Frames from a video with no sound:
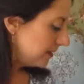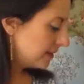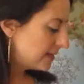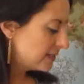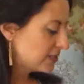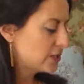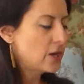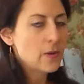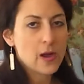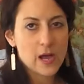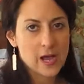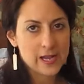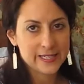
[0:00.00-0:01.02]
let's go
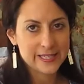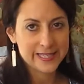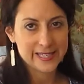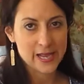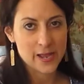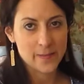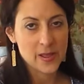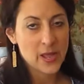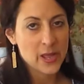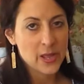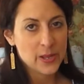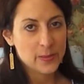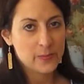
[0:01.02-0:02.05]
on to some
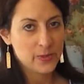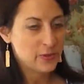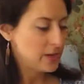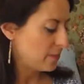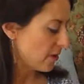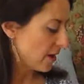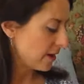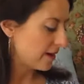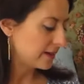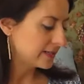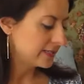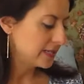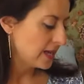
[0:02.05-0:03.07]
beauty
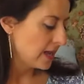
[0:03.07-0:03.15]
products.